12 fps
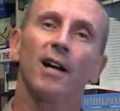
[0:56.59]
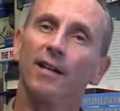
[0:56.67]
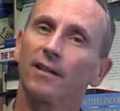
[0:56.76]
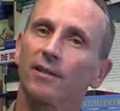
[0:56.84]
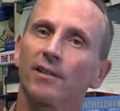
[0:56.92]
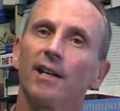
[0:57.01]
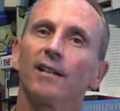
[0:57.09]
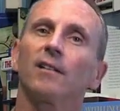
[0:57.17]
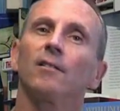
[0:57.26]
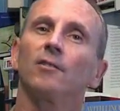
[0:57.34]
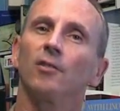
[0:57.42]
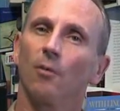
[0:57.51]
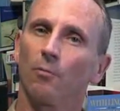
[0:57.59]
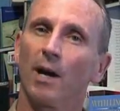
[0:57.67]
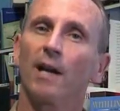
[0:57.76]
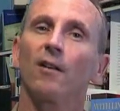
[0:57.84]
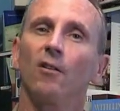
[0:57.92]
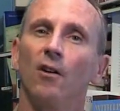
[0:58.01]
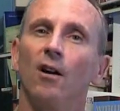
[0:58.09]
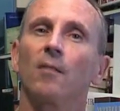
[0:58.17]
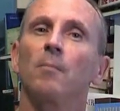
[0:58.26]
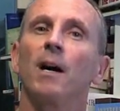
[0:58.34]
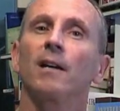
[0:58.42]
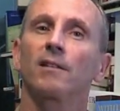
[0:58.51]
They're kind of set right
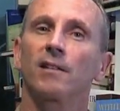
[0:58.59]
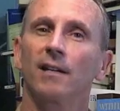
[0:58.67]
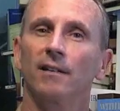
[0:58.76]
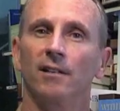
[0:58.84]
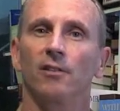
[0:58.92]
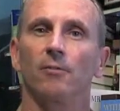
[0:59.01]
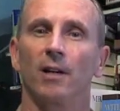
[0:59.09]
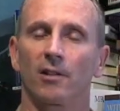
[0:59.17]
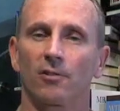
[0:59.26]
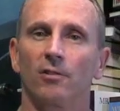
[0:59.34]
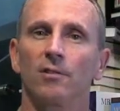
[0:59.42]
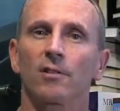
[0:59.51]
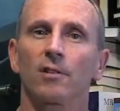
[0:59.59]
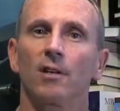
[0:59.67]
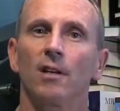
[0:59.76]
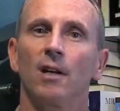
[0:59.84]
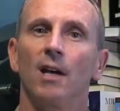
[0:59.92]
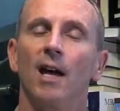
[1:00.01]
along my sailing directions,